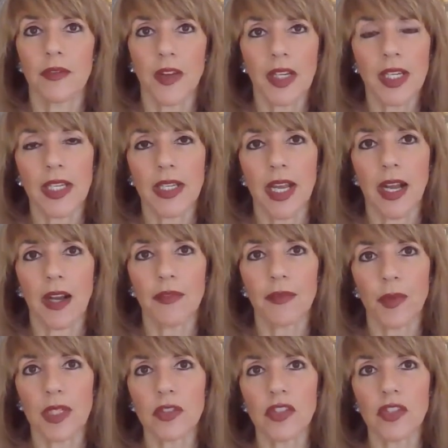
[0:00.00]
funnily
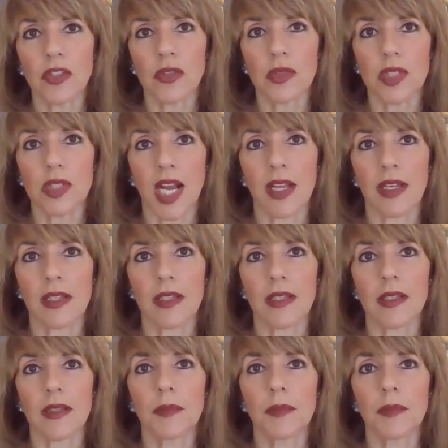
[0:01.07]
enough, once you start